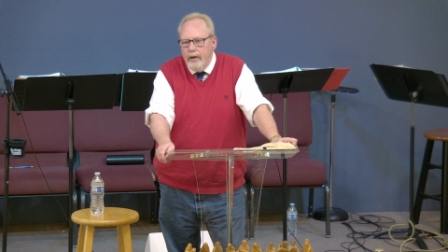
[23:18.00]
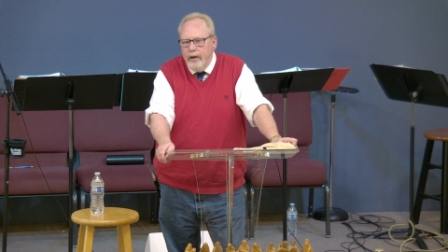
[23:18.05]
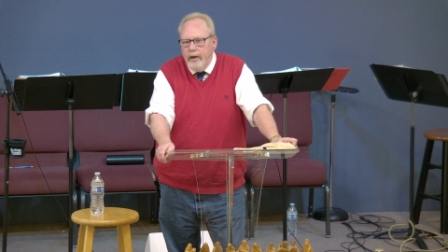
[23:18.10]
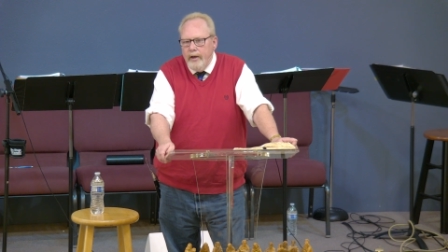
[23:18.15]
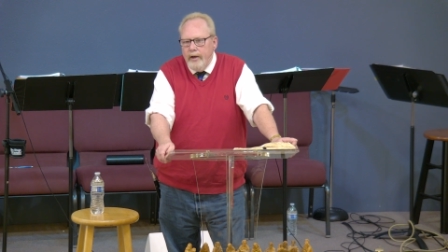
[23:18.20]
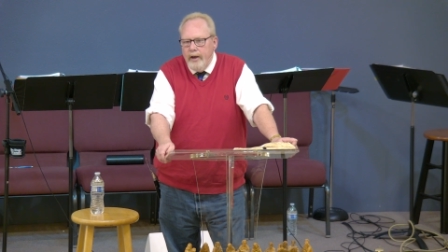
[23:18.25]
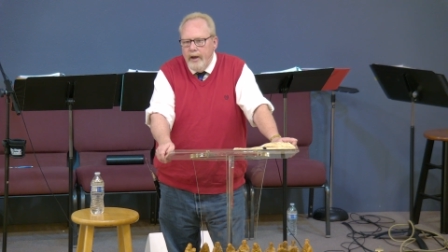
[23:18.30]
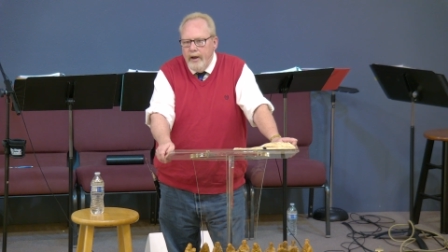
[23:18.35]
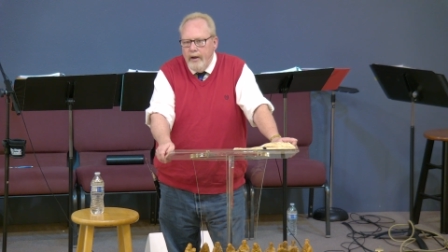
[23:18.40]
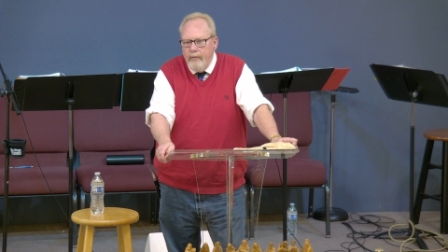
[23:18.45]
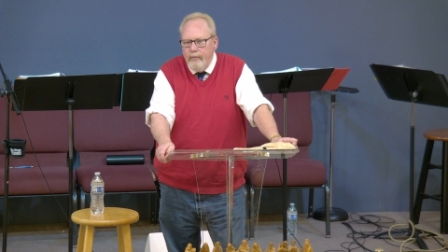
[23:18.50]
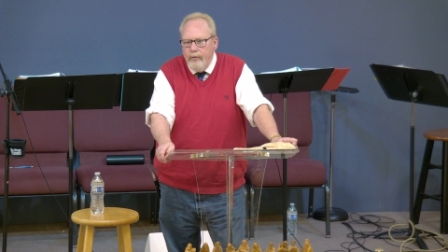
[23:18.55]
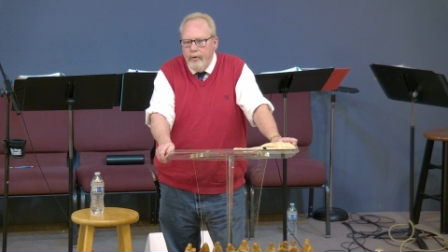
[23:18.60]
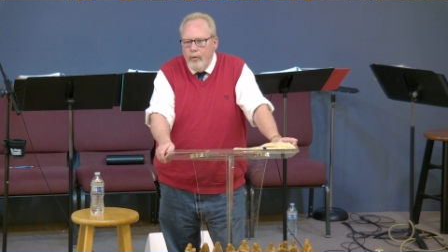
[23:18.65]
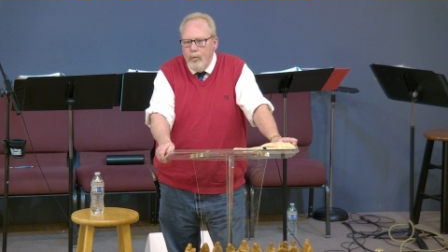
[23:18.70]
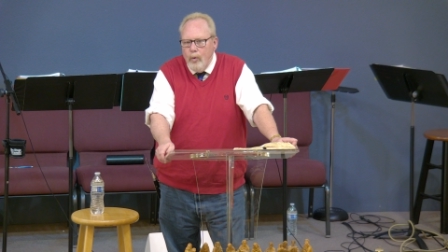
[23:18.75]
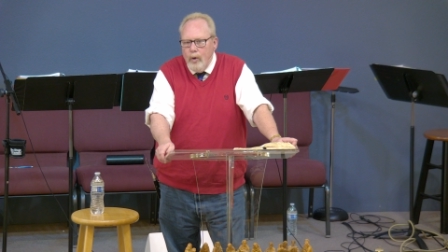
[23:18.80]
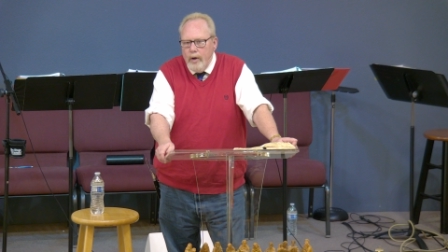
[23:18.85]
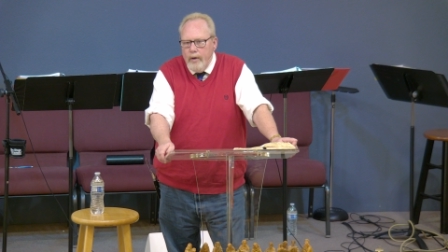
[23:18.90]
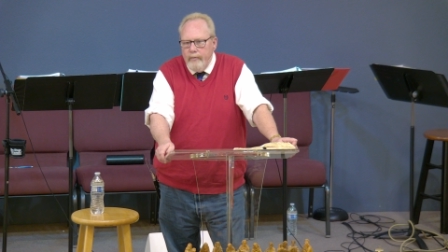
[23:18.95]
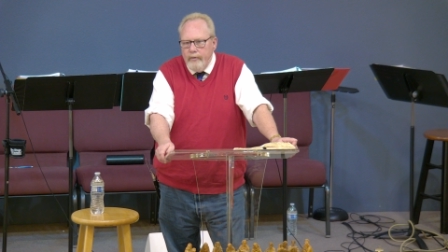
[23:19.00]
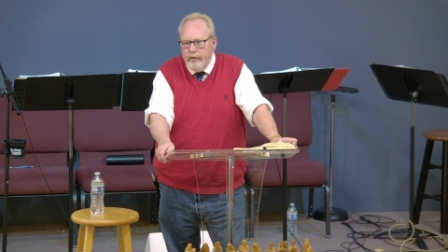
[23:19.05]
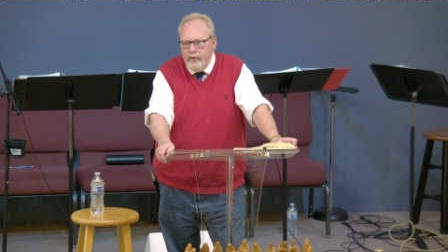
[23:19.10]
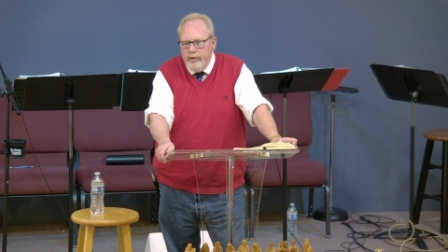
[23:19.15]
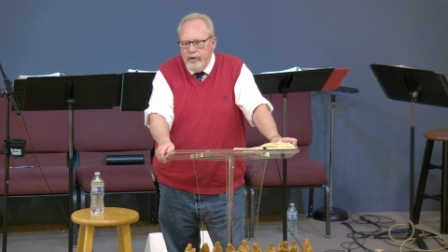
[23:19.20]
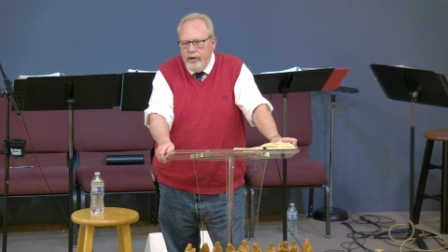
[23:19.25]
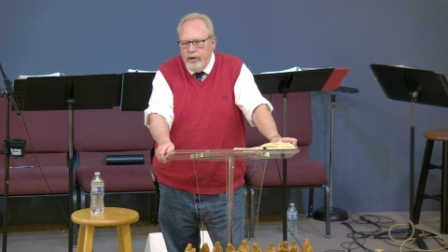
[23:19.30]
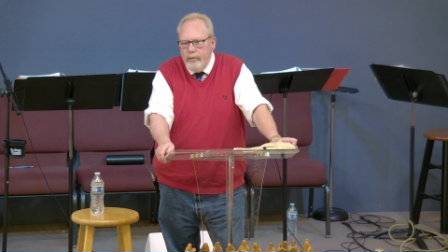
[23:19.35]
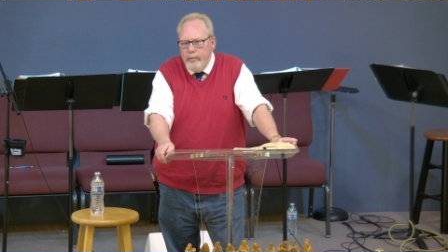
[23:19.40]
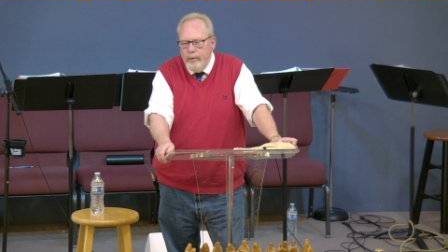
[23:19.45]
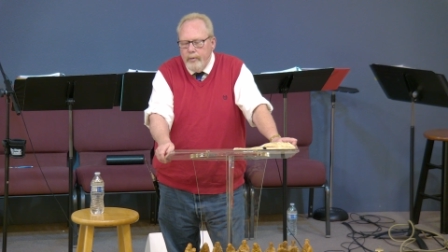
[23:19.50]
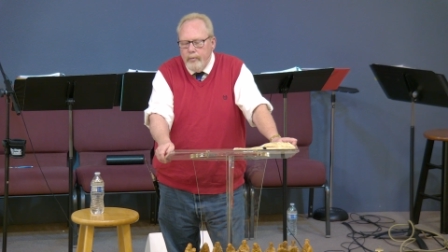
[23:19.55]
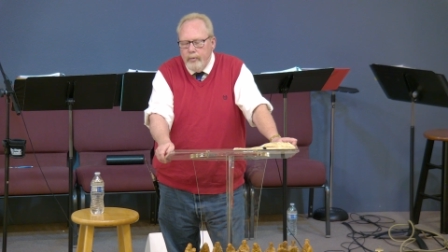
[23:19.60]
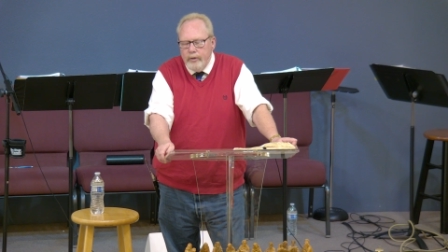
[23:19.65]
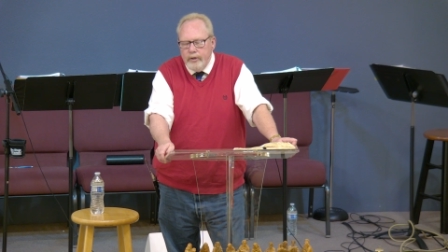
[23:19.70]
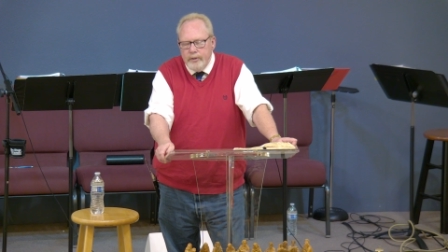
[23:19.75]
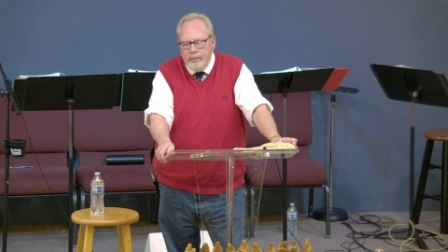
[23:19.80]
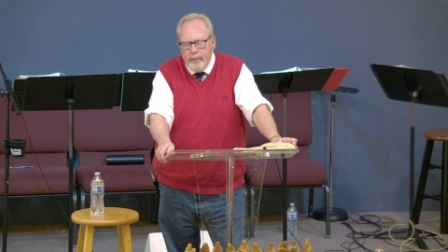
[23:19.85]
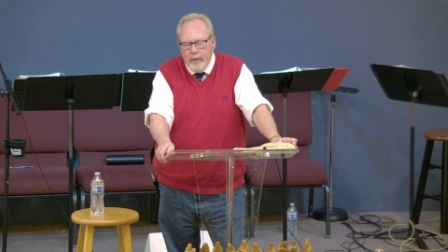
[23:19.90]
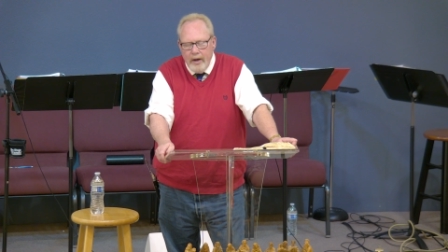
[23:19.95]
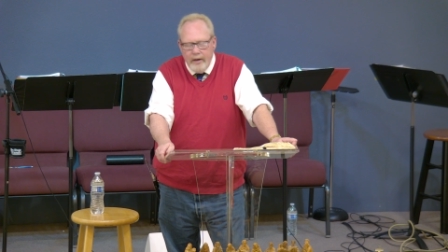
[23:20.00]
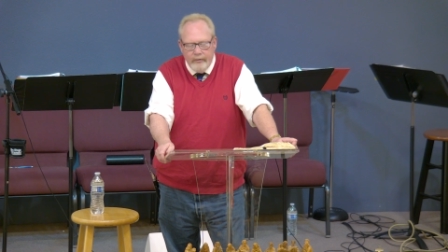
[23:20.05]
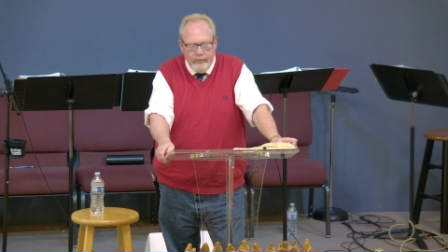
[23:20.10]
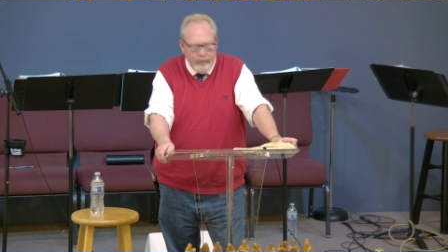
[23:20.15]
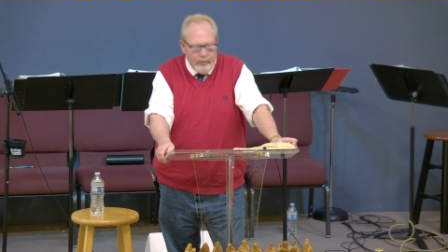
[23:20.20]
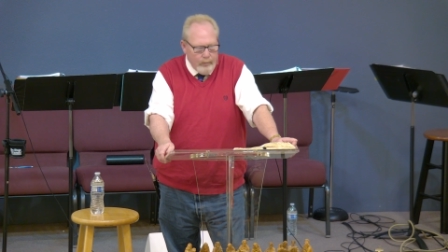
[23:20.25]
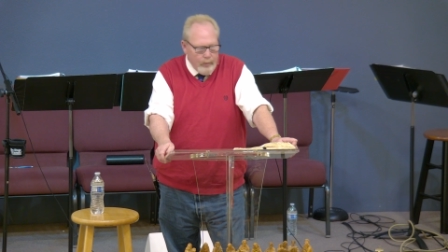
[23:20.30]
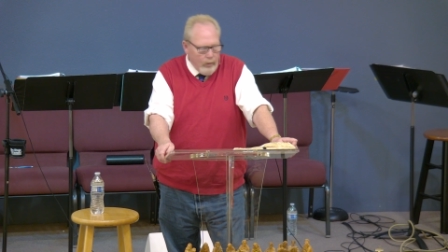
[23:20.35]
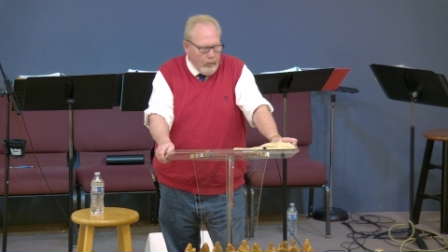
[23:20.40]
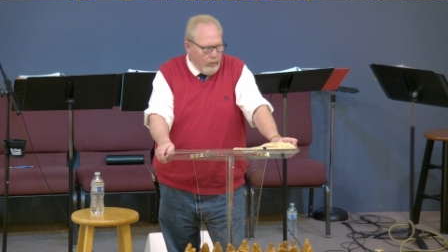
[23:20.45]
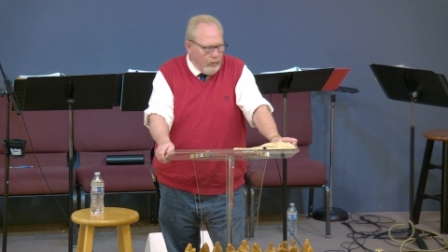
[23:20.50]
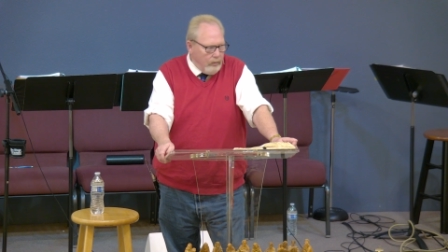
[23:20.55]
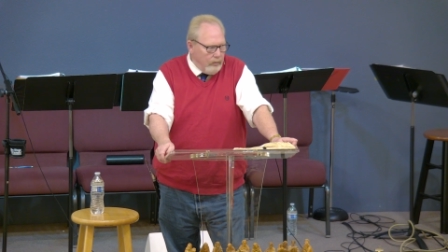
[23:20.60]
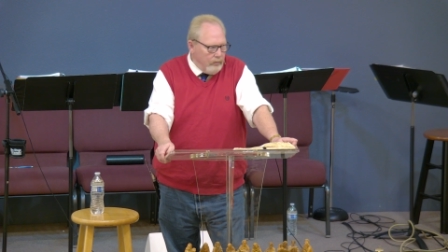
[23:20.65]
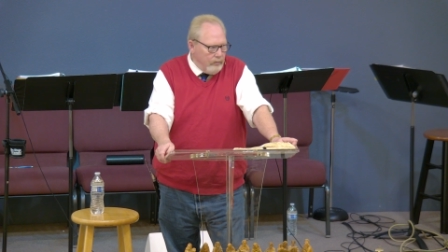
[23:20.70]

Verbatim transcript: and every one of us need to be responsible